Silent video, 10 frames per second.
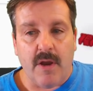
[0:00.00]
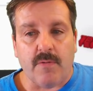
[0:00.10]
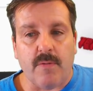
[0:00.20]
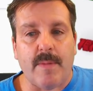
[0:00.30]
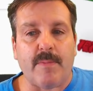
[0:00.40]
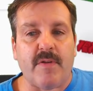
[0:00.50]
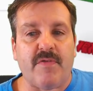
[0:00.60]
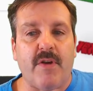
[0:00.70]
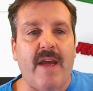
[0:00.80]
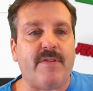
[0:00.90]
Remember, if
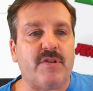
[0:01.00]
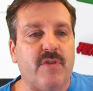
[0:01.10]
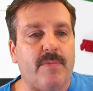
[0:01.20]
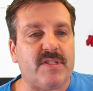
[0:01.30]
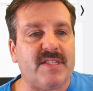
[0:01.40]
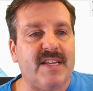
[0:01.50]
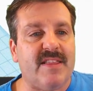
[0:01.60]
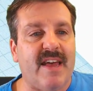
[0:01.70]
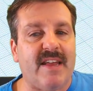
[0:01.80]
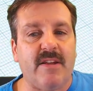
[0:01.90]
you're having trouble seeing
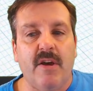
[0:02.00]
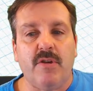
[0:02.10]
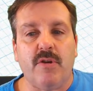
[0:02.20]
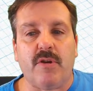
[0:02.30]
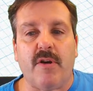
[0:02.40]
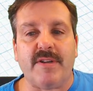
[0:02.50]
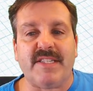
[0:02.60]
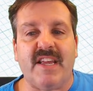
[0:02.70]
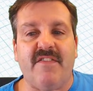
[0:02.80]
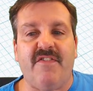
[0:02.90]
that, you can always
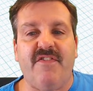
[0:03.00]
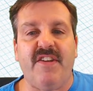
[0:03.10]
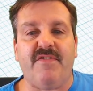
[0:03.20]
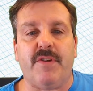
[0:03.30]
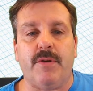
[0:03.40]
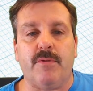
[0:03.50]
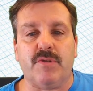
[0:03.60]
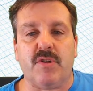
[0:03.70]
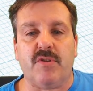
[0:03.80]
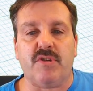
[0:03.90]
hit fit view
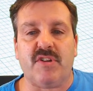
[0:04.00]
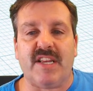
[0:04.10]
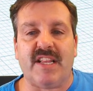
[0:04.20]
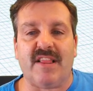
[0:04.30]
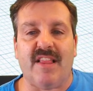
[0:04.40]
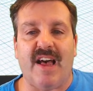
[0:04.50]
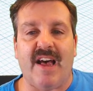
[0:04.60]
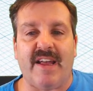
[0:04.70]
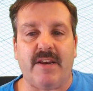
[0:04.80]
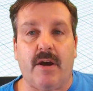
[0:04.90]
so that you get it
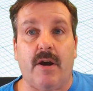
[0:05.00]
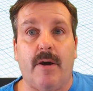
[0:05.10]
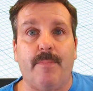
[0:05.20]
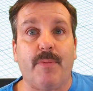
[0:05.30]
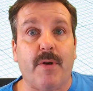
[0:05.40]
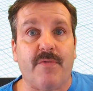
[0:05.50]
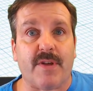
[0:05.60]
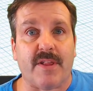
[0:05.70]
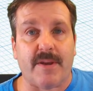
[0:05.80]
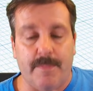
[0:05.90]
lined up perfectly.